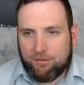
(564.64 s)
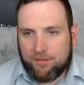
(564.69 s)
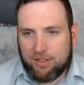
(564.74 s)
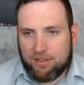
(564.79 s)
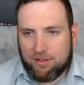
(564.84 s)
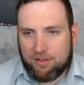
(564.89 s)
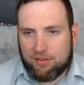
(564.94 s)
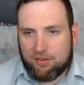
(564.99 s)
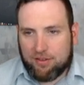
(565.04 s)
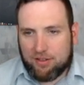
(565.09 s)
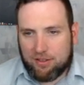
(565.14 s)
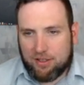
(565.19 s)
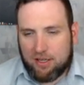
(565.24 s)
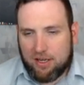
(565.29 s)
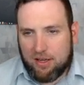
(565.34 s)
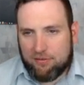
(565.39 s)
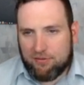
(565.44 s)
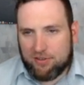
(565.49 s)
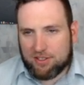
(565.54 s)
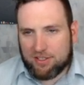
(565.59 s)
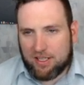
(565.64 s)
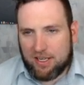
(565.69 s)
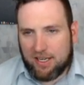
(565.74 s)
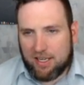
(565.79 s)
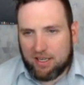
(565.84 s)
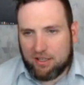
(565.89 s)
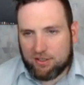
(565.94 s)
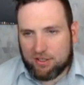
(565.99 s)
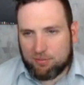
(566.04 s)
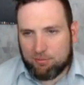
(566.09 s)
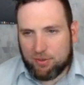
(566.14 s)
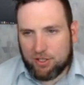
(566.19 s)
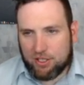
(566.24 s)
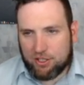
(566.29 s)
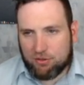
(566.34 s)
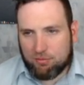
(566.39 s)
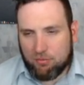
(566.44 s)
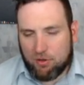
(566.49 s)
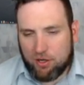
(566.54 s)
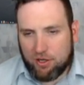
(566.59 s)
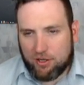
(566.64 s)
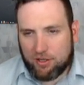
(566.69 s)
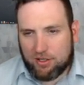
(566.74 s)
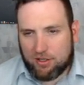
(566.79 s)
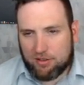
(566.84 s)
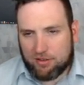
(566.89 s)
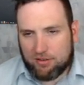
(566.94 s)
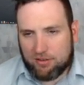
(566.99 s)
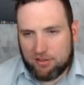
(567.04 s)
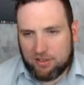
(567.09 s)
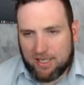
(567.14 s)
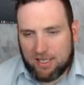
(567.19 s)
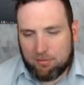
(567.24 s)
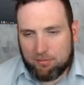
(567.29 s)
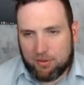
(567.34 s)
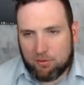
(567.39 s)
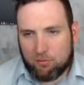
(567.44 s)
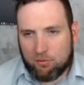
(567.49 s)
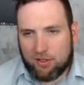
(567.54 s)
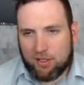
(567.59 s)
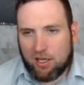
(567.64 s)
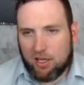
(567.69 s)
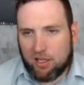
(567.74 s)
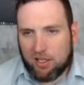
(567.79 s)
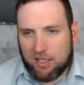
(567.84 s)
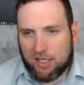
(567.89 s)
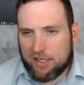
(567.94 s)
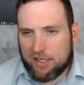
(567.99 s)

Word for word: There you have this analyst benchmark. You got to be one of the all